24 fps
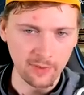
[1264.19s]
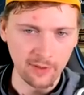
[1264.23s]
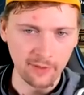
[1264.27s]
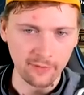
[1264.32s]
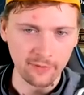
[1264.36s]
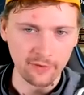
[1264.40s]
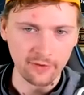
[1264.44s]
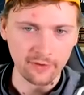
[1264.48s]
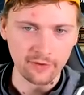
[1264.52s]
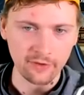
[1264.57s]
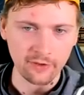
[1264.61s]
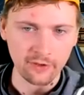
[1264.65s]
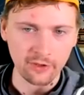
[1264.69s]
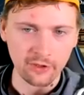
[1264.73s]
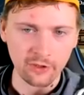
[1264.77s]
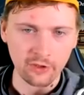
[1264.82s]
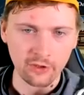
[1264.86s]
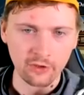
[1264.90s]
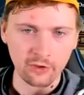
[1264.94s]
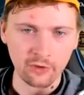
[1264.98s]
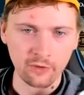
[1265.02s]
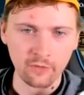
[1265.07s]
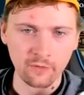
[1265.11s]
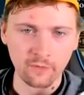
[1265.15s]
power
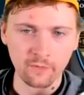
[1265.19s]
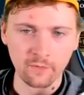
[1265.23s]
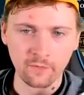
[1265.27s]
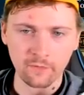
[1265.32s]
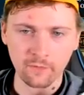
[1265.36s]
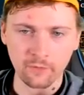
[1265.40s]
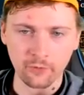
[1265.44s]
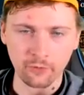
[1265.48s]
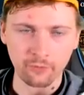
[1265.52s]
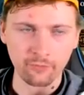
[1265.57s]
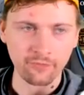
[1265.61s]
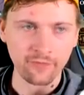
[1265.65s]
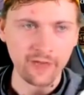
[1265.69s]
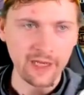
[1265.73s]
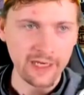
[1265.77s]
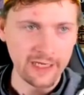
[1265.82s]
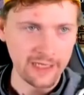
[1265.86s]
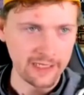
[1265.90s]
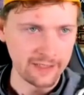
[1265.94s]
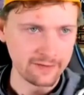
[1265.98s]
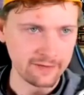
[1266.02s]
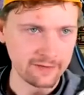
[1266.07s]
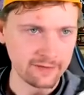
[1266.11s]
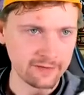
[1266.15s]
from
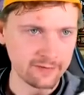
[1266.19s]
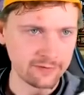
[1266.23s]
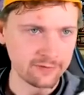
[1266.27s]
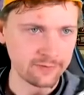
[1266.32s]
Deccan.